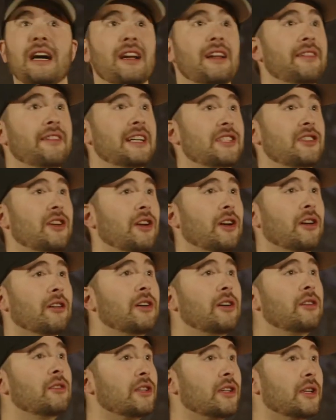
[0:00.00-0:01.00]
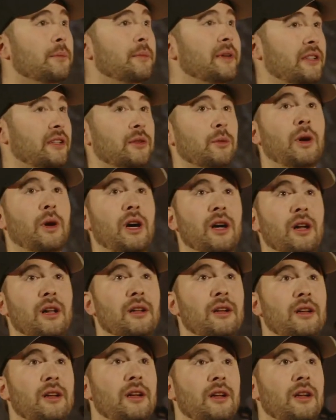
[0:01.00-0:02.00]
of us on our own could build a wall.
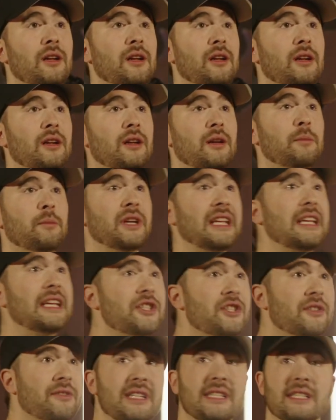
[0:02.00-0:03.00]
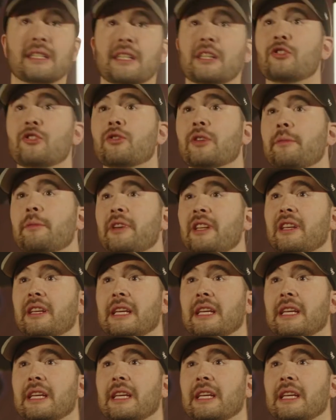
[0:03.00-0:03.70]
But each of us contributing,